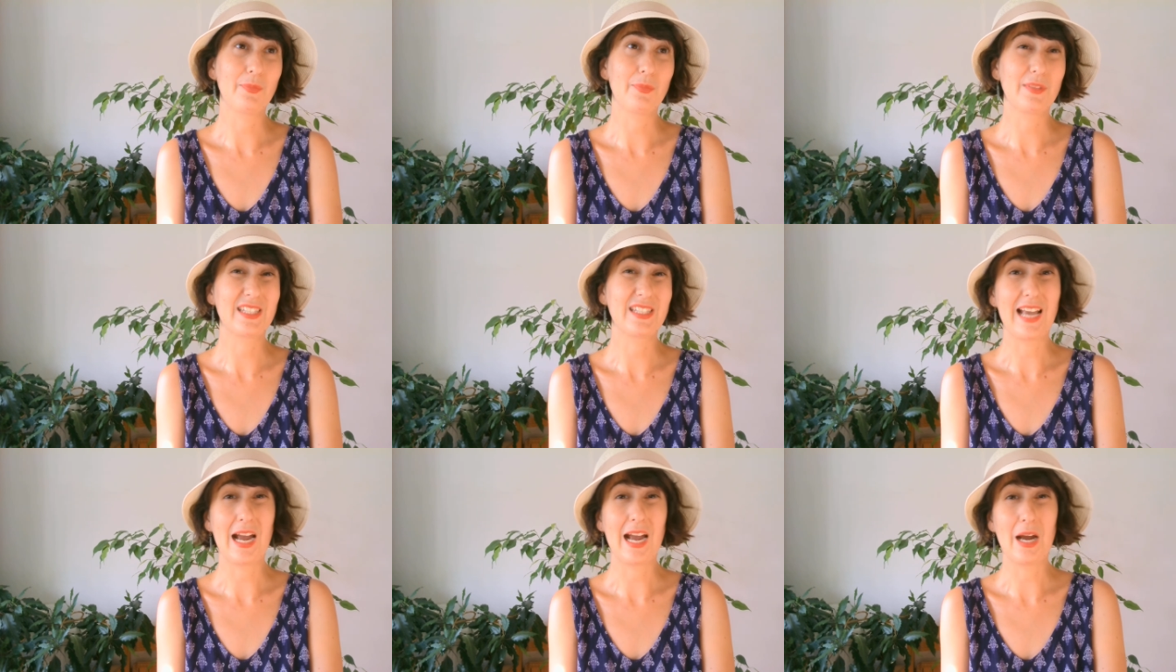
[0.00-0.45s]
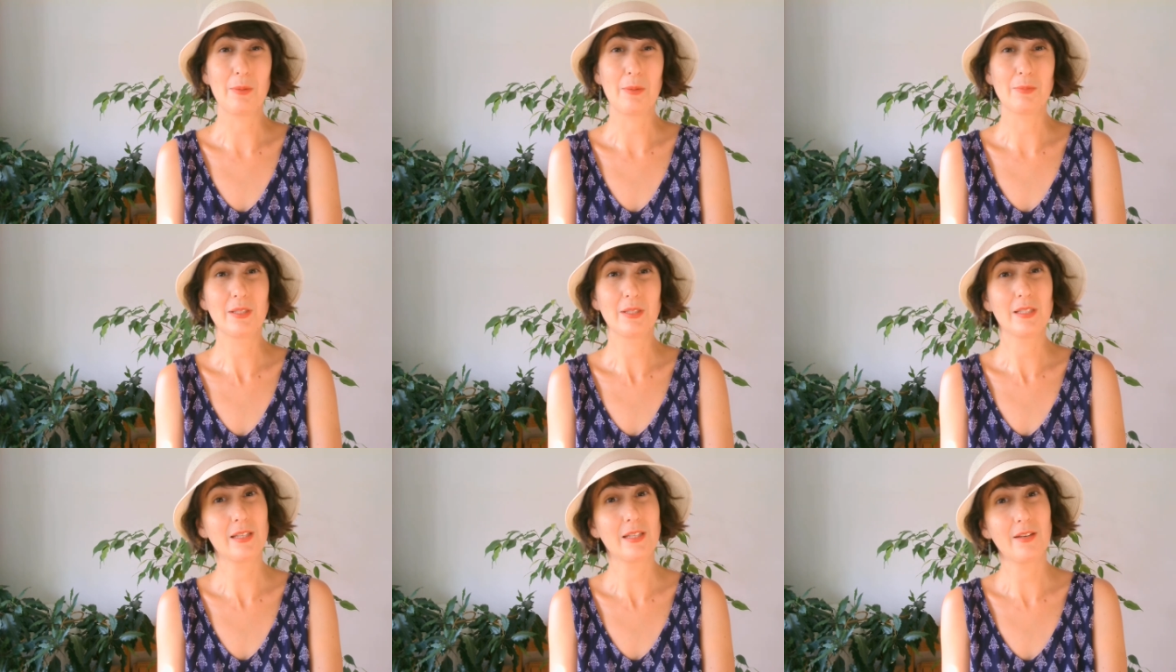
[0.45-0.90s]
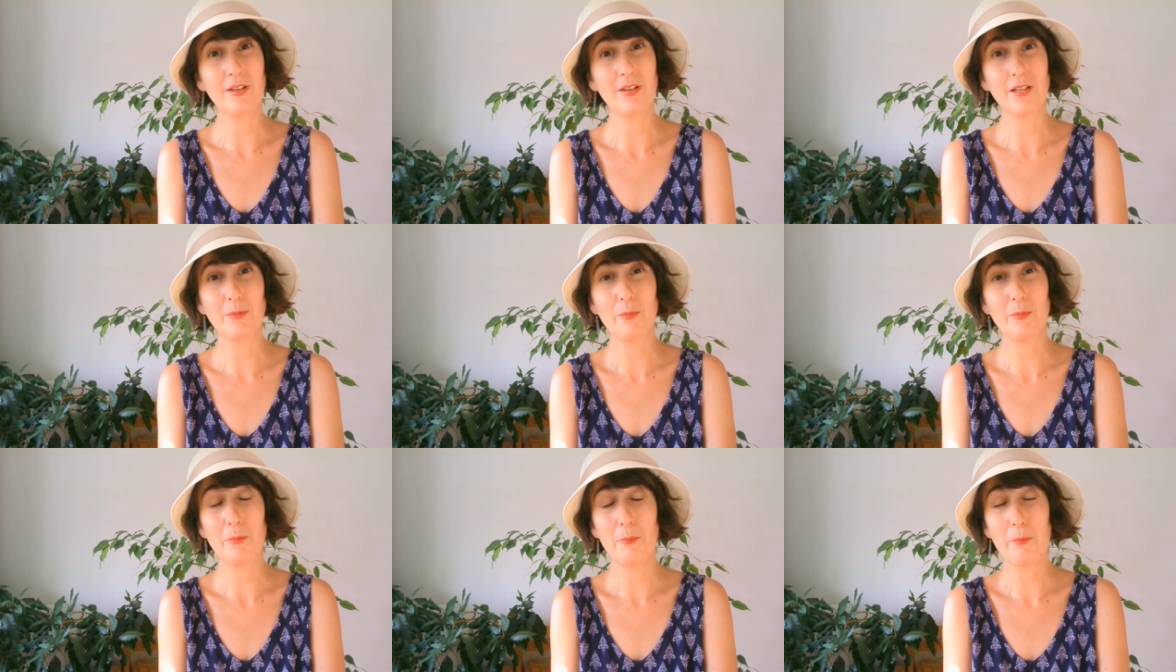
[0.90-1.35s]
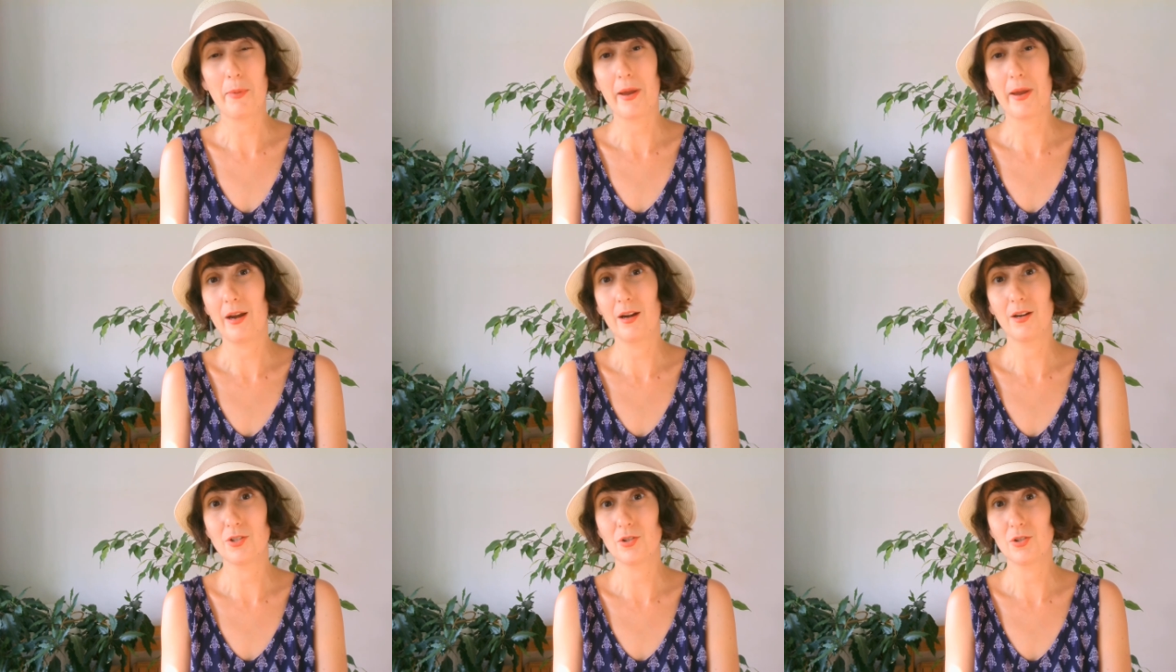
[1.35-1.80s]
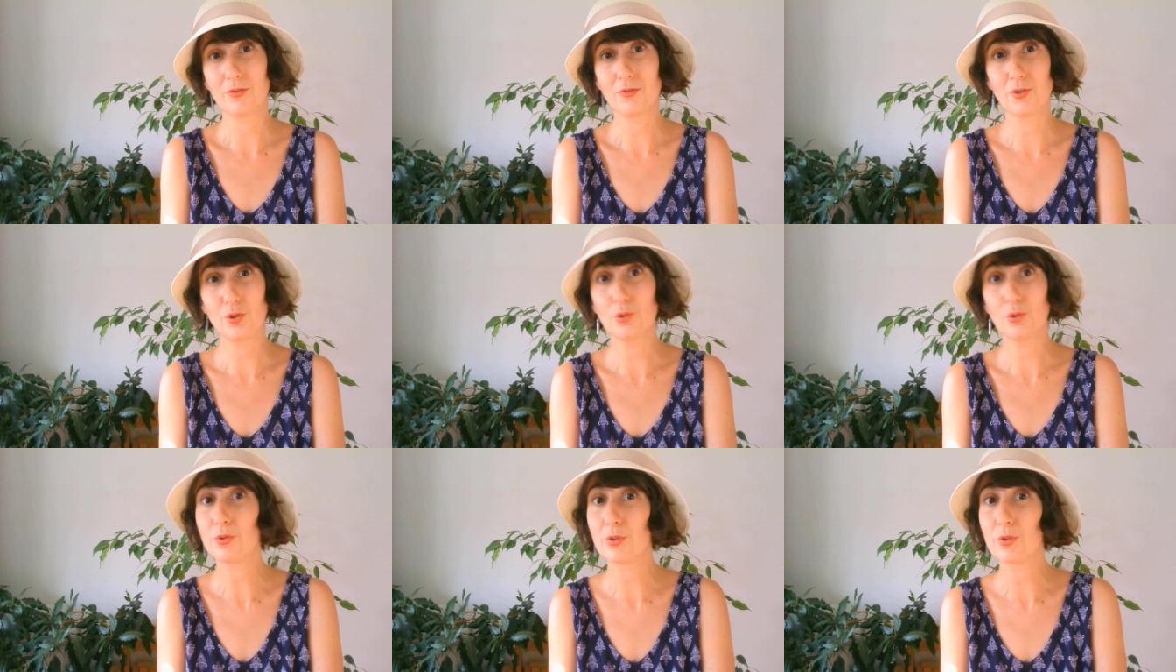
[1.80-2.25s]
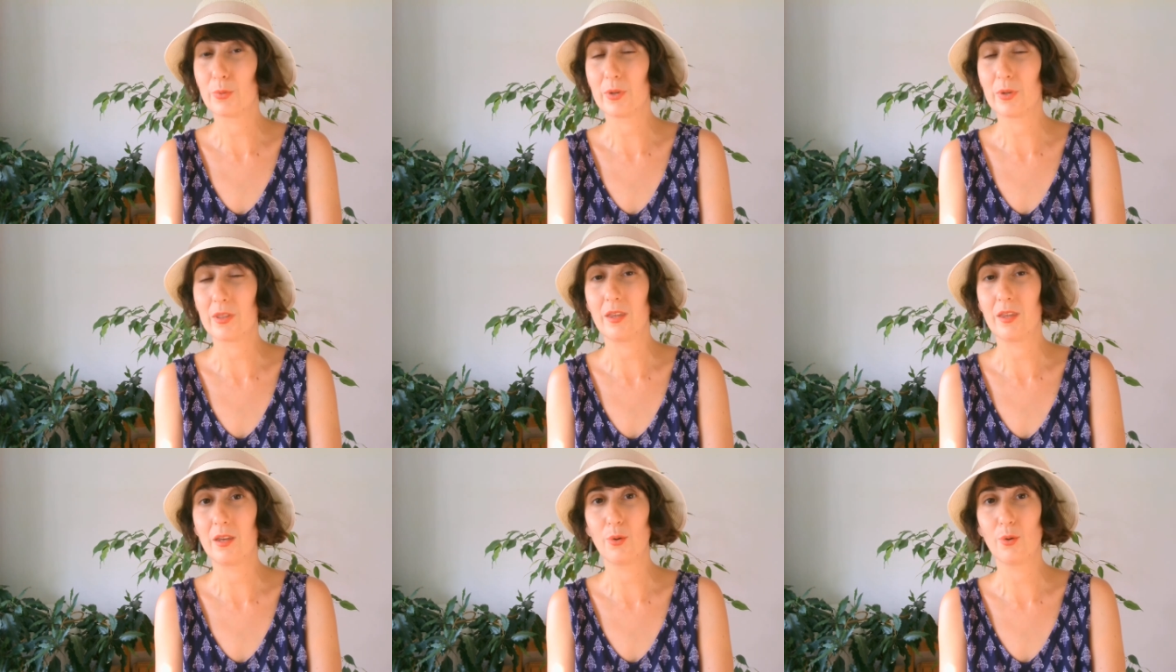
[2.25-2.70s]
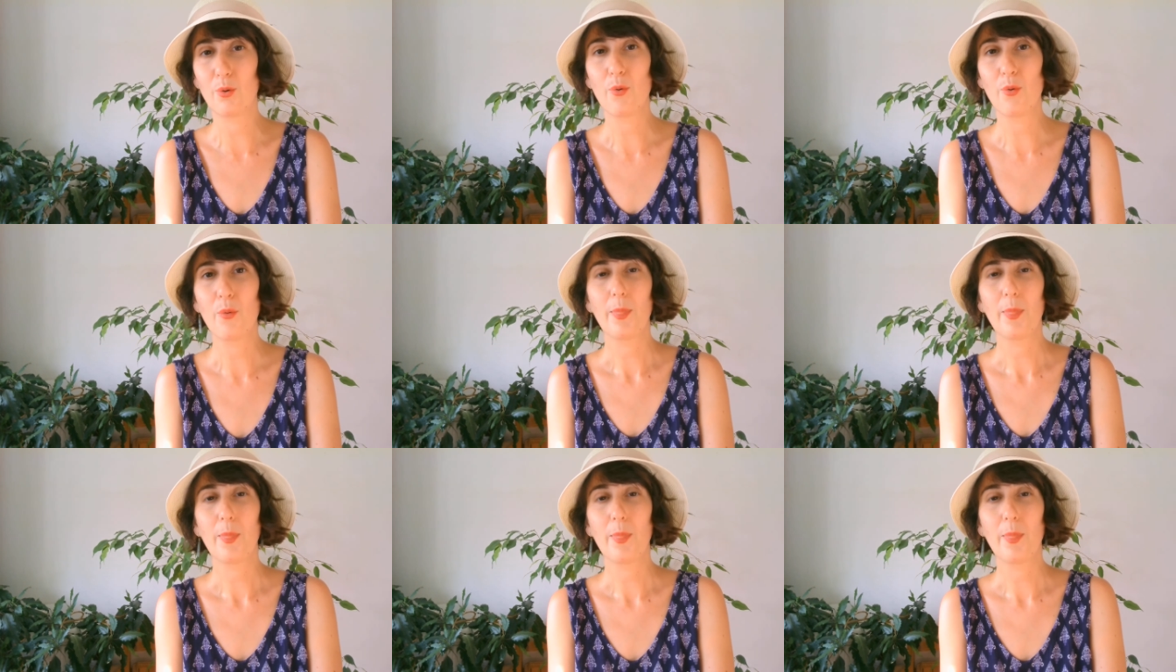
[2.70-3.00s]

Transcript: some 7 pairs of shoes with you,